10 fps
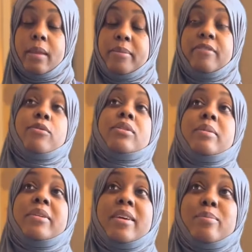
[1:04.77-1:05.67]
before
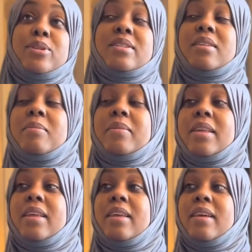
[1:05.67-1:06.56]
they became Muslim,
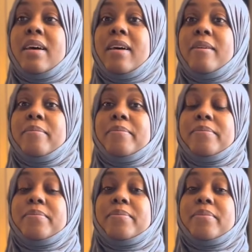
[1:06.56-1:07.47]

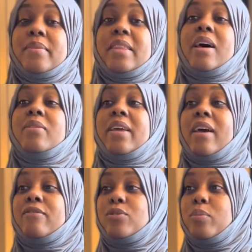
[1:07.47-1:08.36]
um, now they
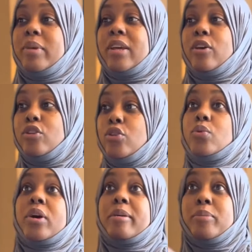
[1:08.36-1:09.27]
have to make a
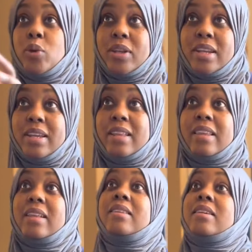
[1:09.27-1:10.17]
new community.
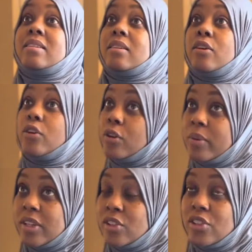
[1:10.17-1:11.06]
And that takes
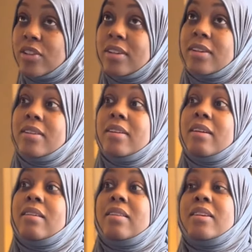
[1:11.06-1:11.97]
courage
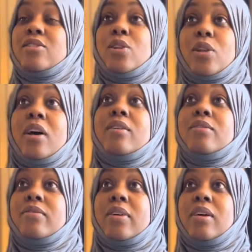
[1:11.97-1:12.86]
and that takes a lot
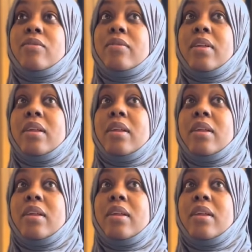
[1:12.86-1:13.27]
of, of